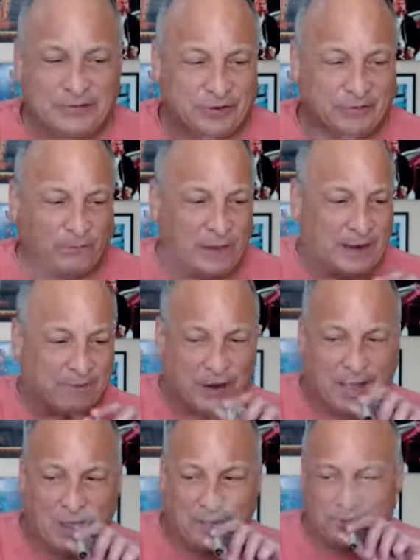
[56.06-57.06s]
flavor to
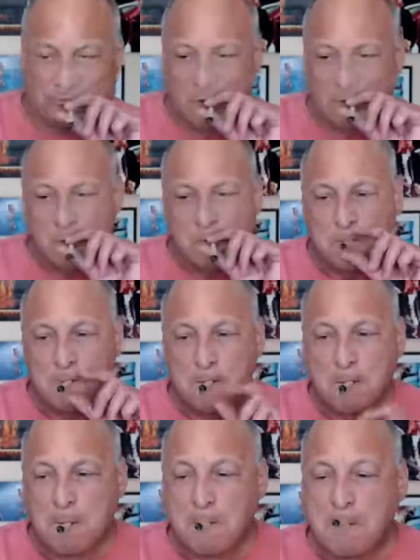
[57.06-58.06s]
us.
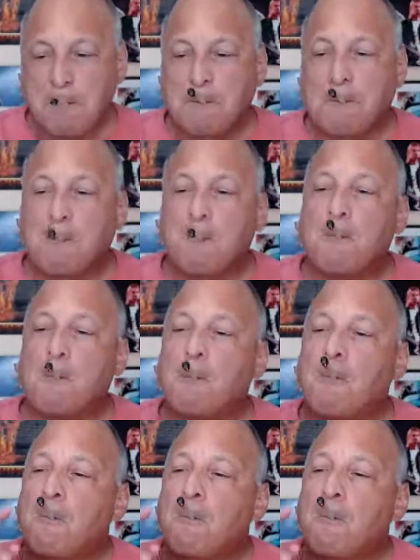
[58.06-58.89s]
The